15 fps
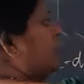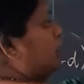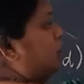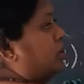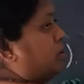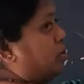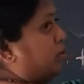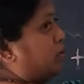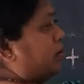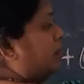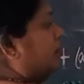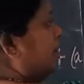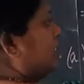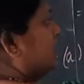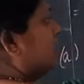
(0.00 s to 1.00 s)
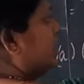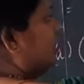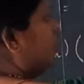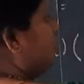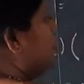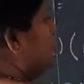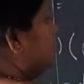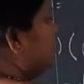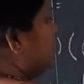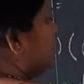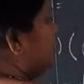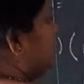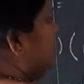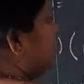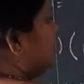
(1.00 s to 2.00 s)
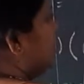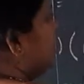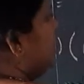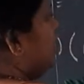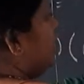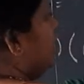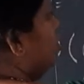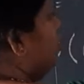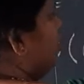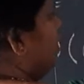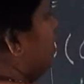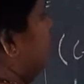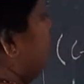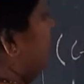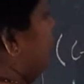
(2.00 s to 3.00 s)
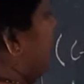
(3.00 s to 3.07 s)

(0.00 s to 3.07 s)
2 plus into plus plus, 2 into